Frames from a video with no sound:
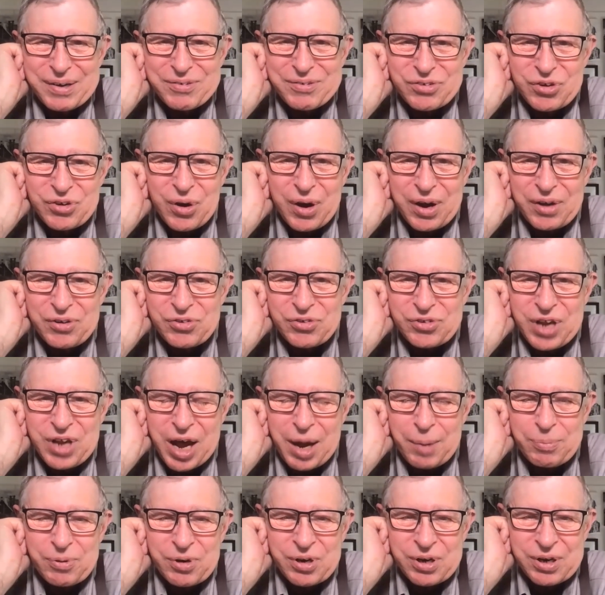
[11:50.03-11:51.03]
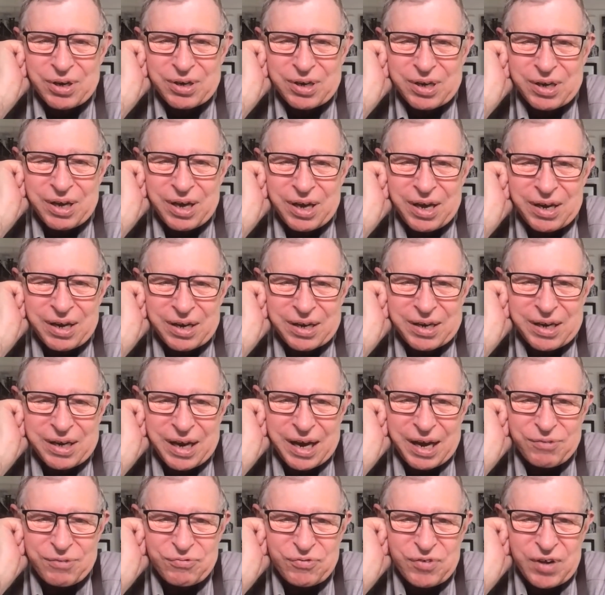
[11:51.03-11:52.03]
So I stopped at a
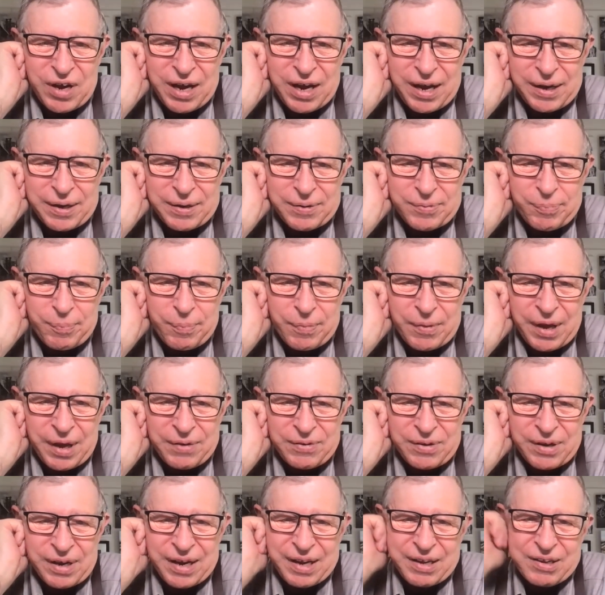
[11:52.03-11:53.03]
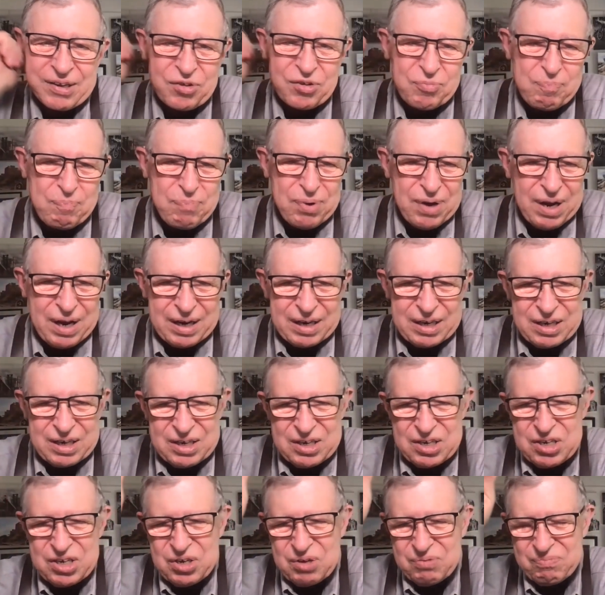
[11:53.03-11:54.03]
cafe, and they had this big
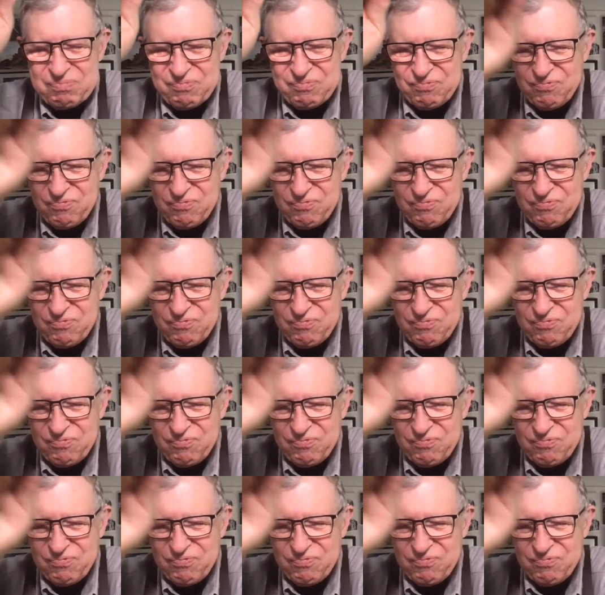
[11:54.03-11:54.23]
heat